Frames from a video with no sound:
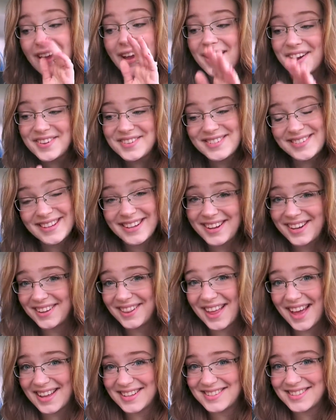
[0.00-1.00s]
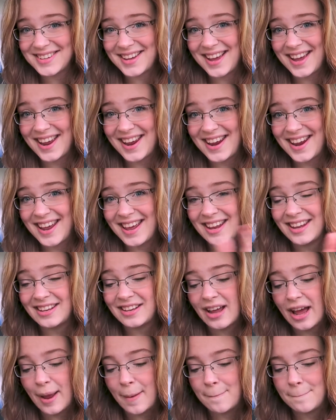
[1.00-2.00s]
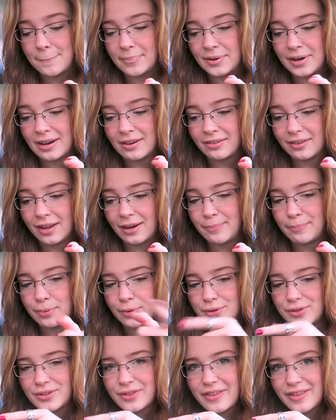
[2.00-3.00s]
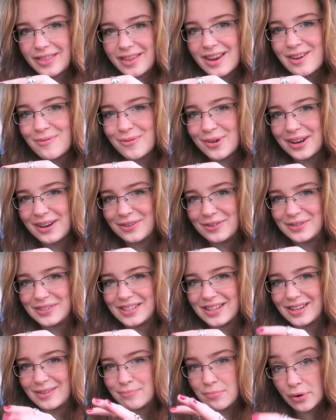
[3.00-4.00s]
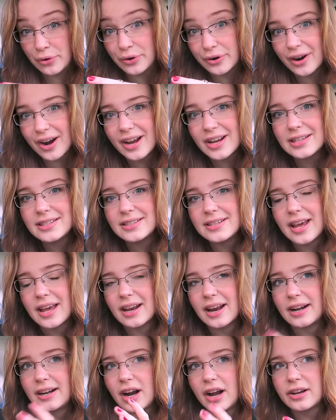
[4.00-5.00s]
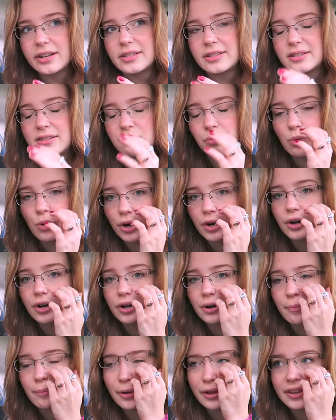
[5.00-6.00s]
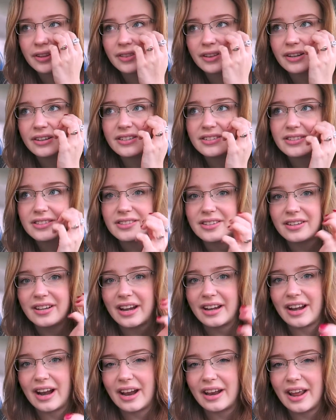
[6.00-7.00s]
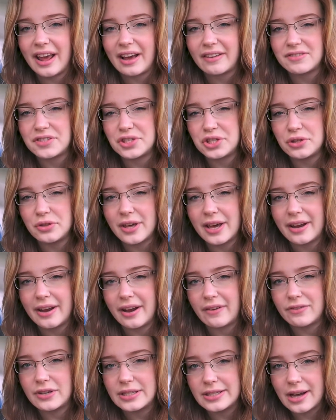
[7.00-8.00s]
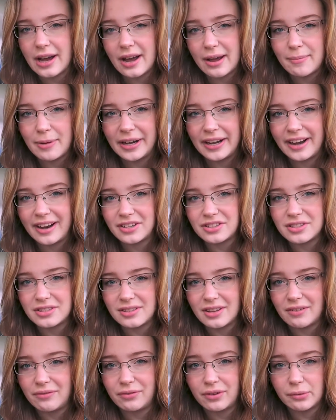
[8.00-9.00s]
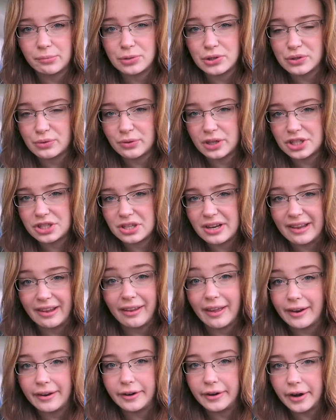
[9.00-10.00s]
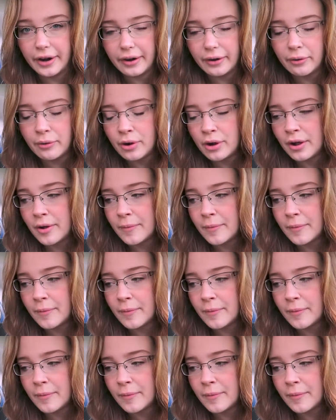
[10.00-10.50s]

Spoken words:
undid last night, and I kind of like pushed the thing when it was like motorized, and I got it to work, but the thing is like I kind of have to do that every time. I can't just like flip the switch and let it go.